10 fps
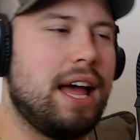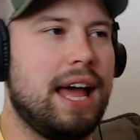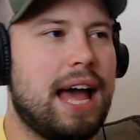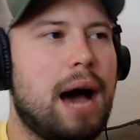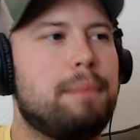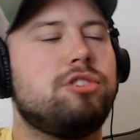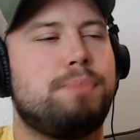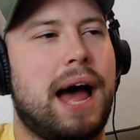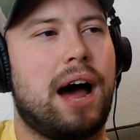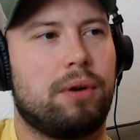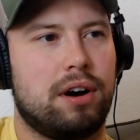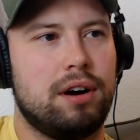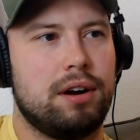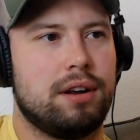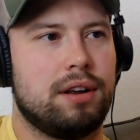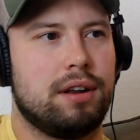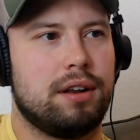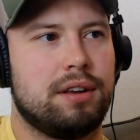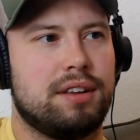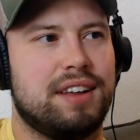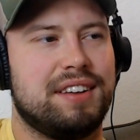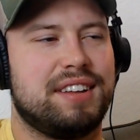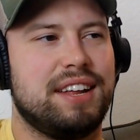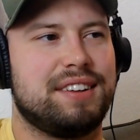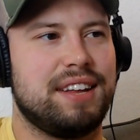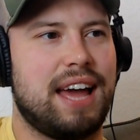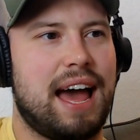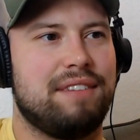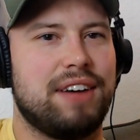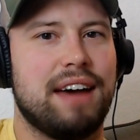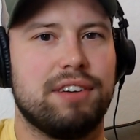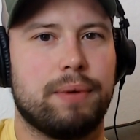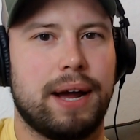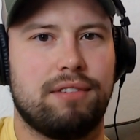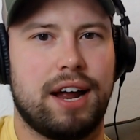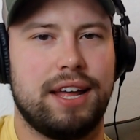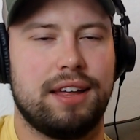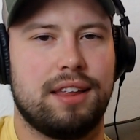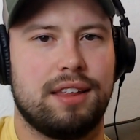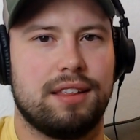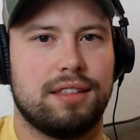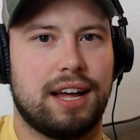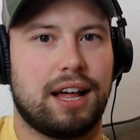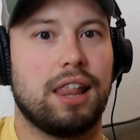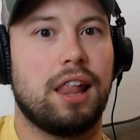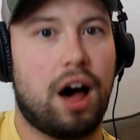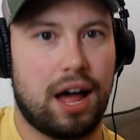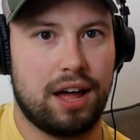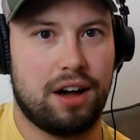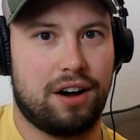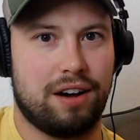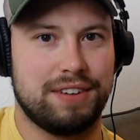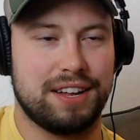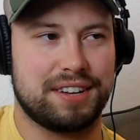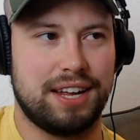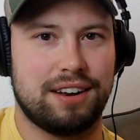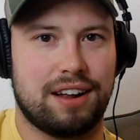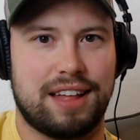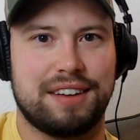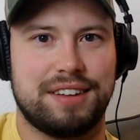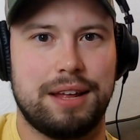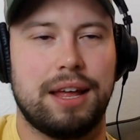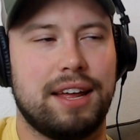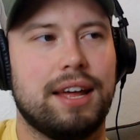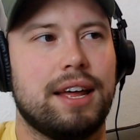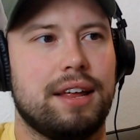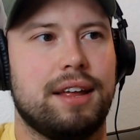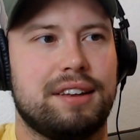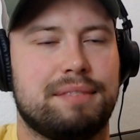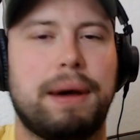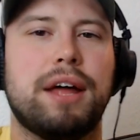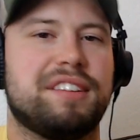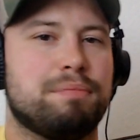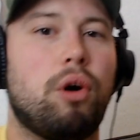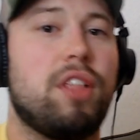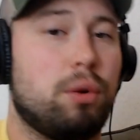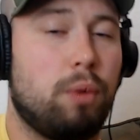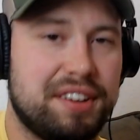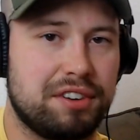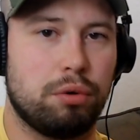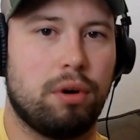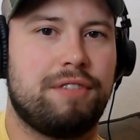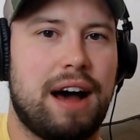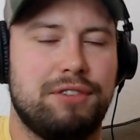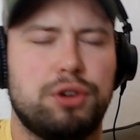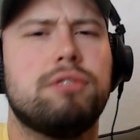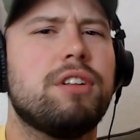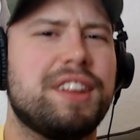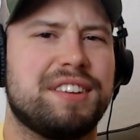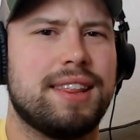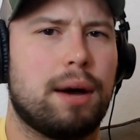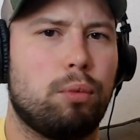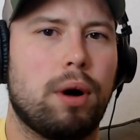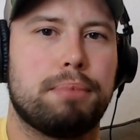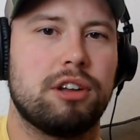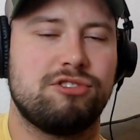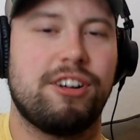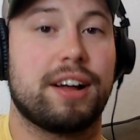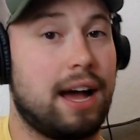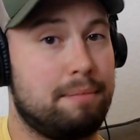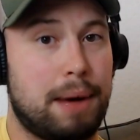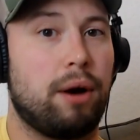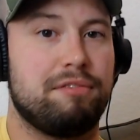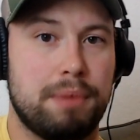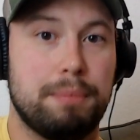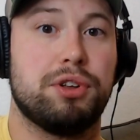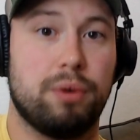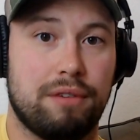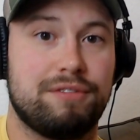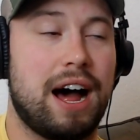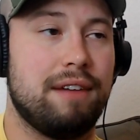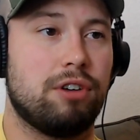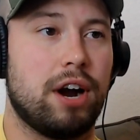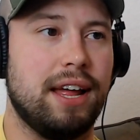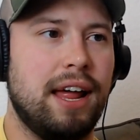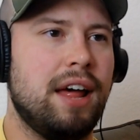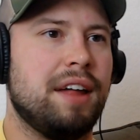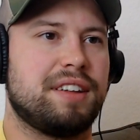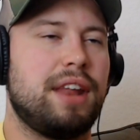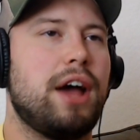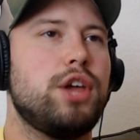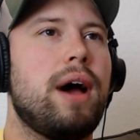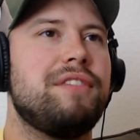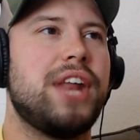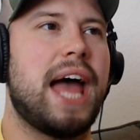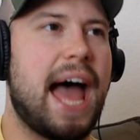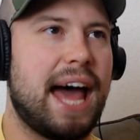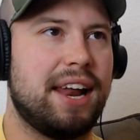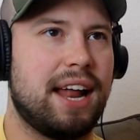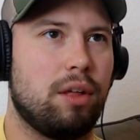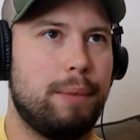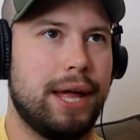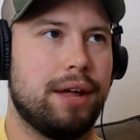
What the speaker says: how much power does DC have at heavyweight, right? Like, a lot, obviously. He knocked out Steve. It's more than it was at 205. You didn't really see that one-punch knockout power from him at 205, right? So now you have an added element